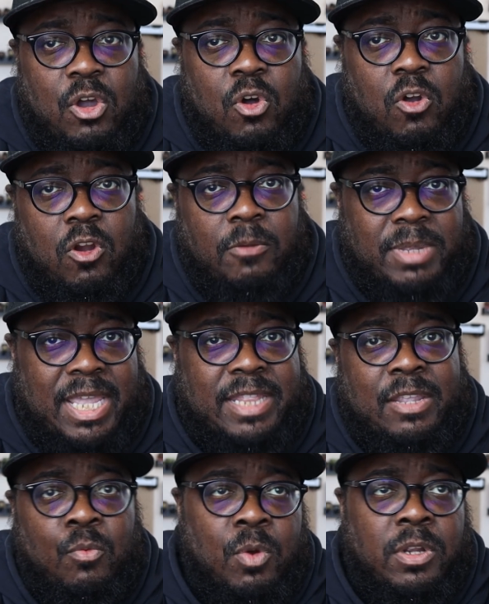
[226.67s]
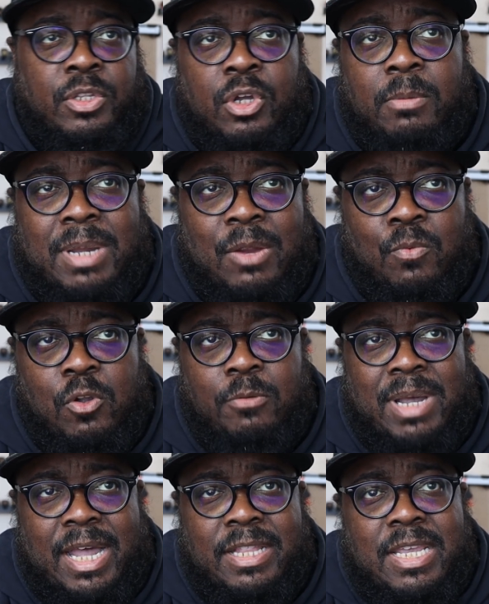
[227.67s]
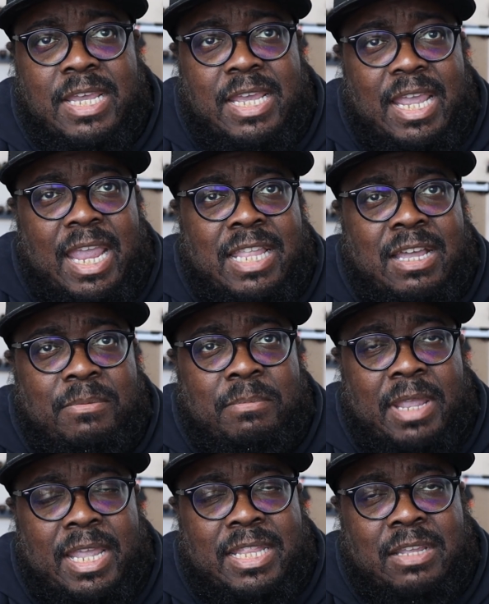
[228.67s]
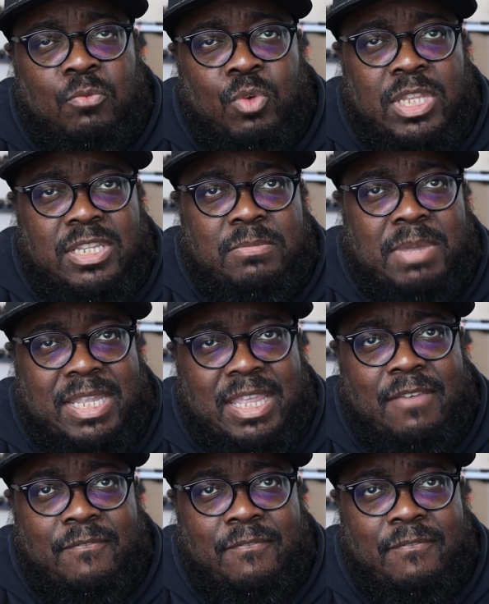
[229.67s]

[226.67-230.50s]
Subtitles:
arm getting it worked on by a robot. And I wanted to make the